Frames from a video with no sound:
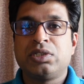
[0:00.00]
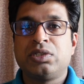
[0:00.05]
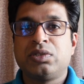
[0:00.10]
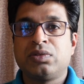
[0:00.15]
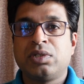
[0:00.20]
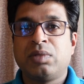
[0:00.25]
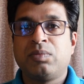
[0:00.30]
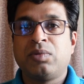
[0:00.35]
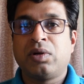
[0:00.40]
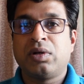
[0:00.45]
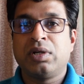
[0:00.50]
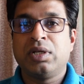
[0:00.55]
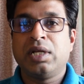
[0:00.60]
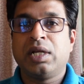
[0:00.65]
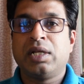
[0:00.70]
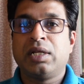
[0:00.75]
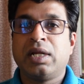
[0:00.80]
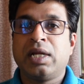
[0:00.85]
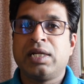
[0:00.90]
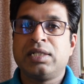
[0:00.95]
into the body
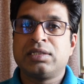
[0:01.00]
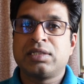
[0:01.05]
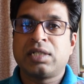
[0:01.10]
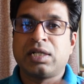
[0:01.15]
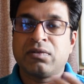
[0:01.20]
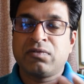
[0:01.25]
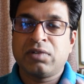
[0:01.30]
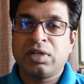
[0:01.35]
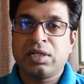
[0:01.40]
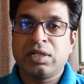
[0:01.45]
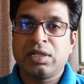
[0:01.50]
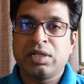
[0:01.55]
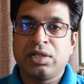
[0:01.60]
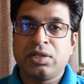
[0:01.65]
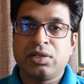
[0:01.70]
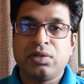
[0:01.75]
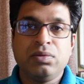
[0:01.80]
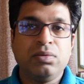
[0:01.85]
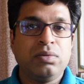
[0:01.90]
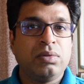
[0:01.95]
and gets converted
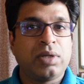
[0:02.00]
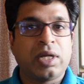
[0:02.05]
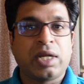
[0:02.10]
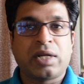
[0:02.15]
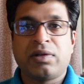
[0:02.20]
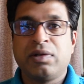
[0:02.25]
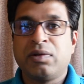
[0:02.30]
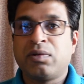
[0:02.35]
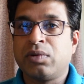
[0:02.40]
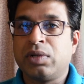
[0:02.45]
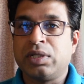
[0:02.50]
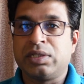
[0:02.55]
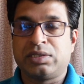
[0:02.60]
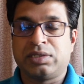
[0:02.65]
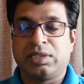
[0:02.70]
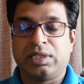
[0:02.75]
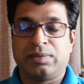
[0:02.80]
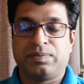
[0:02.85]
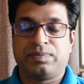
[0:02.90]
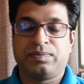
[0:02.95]
into active
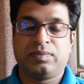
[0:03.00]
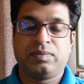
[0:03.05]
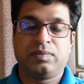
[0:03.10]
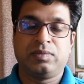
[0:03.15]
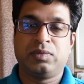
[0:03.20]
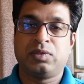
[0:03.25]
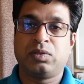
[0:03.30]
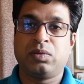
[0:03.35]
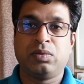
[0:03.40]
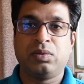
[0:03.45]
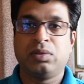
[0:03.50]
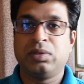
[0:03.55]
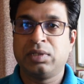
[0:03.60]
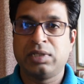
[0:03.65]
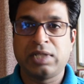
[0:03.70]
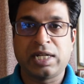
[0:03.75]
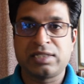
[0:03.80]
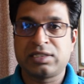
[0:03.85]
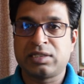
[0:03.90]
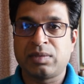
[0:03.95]
colistin. So
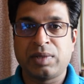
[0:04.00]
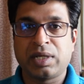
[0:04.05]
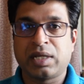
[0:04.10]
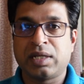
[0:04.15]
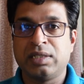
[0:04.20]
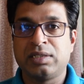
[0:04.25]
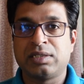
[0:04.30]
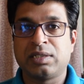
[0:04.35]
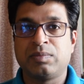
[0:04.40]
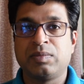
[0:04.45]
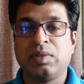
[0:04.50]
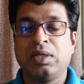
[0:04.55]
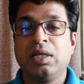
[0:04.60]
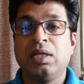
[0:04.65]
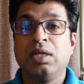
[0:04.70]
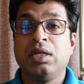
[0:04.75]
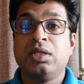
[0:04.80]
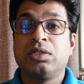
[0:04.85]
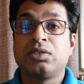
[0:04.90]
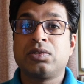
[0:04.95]
that's the mechanism.
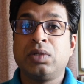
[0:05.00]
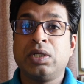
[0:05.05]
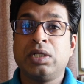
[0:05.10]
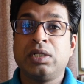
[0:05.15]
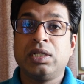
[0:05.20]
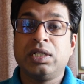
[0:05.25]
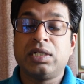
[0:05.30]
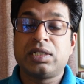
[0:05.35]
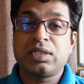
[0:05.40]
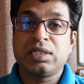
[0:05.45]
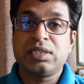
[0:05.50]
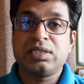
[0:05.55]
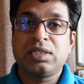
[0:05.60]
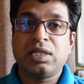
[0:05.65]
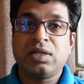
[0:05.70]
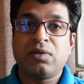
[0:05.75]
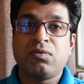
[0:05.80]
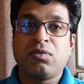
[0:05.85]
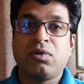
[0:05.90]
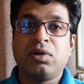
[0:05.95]
So in
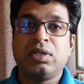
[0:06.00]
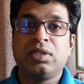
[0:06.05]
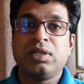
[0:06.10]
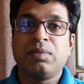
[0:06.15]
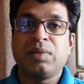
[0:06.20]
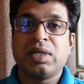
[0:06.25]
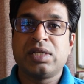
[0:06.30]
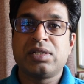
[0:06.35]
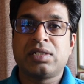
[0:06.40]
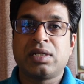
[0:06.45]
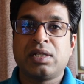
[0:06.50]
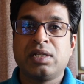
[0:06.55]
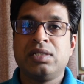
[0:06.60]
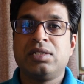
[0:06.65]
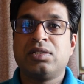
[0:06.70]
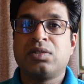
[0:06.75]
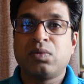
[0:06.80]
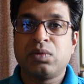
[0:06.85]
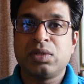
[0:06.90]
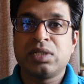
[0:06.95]
literature, what they mention
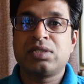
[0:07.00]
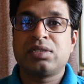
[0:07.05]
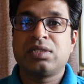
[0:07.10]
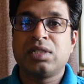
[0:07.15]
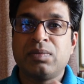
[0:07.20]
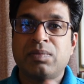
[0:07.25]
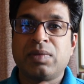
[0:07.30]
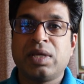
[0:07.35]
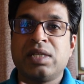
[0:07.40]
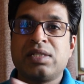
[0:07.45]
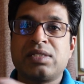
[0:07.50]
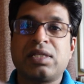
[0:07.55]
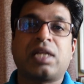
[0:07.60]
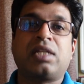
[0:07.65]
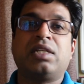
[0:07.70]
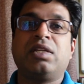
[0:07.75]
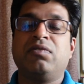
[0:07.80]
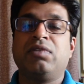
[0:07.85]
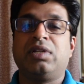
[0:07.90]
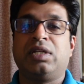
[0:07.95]
is colistin base
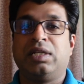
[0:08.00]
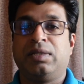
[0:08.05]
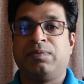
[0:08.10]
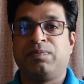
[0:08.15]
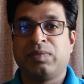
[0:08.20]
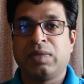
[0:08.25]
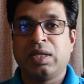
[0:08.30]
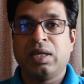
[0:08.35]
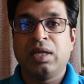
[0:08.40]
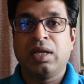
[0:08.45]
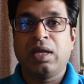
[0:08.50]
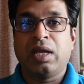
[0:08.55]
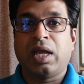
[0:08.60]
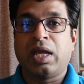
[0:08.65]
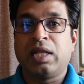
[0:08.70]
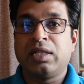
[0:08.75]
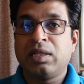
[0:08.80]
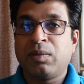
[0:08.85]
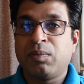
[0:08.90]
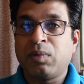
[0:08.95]
activity,
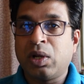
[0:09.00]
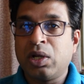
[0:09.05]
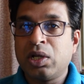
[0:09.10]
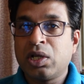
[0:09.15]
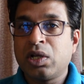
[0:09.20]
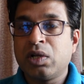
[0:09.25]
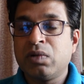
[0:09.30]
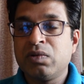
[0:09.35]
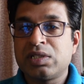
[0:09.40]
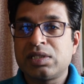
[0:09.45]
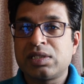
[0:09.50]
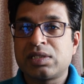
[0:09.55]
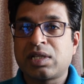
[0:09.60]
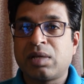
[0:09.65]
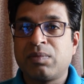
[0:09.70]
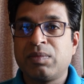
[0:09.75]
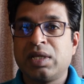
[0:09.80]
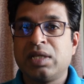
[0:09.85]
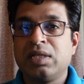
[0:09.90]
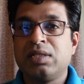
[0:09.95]
and the molecule which is
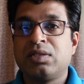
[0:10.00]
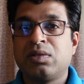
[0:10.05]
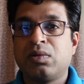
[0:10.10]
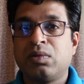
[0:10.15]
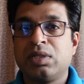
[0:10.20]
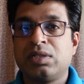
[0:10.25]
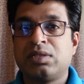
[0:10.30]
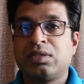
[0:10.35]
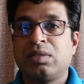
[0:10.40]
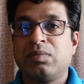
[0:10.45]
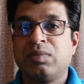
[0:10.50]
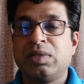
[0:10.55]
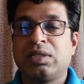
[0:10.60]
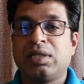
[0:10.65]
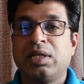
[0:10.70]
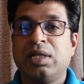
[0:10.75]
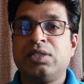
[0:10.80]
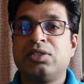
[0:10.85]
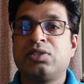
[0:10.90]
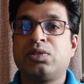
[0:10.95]
coming is
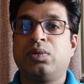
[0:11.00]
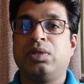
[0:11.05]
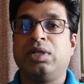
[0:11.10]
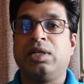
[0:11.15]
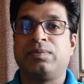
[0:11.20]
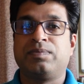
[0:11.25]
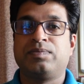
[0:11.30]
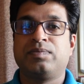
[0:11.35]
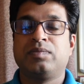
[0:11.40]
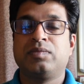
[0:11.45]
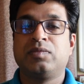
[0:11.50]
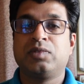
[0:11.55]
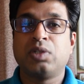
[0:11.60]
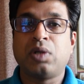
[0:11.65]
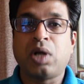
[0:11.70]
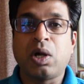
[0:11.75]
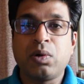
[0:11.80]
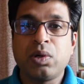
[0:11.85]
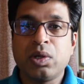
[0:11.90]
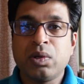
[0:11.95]
colistimethate sodium.
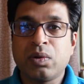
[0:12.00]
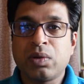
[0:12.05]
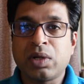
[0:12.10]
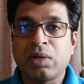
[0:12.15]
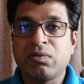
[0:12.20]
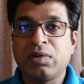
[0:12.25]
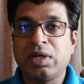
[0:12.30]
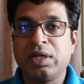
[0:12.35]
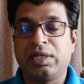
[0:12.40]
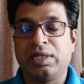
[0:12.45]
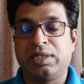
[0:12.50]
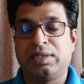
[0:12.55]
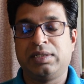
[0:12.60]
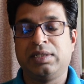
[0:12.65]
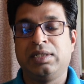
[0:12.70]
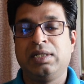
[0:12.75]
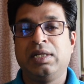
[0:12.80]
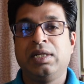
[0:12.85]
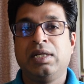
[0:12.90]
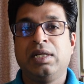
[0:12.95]
So how do you convert it?
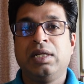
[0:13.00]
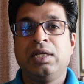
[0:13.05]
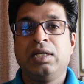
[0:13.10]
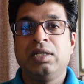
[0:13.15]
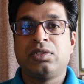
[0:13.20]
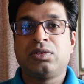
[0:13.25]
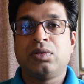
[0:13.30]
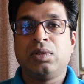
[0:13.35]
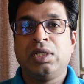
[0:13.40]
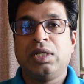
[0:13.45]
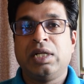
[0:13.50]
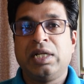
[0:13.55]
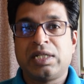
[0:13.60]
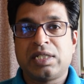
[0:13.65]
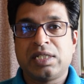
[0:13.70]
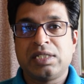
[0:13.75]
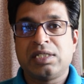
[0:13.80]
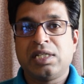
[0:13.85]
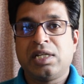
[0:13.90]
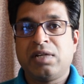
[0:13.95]
So in
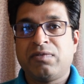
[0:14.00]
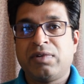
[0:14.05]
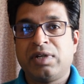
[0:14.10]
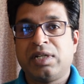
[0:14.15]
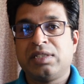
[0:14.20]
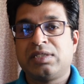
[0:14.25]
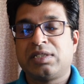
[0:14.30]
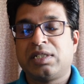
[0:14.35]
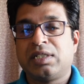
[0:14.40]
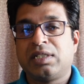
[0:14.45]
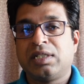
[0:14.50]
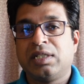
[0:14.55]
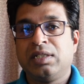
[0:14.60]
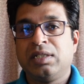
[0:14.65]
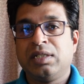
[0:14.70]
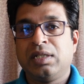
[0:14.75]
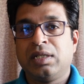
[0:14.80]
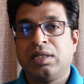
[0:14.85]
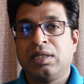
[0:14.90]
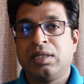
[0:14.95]
literature, if it is
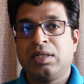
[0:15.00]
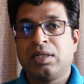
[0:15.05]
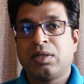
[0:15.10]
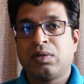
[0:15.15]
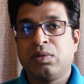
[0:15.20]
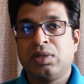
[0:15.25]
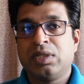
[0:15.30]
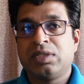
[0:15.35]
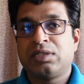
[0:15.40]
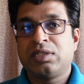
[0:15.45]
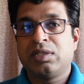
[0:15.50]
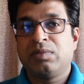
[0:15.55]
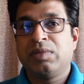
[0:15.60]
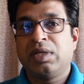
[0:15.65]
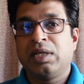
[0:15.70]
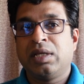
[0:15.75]
written colistin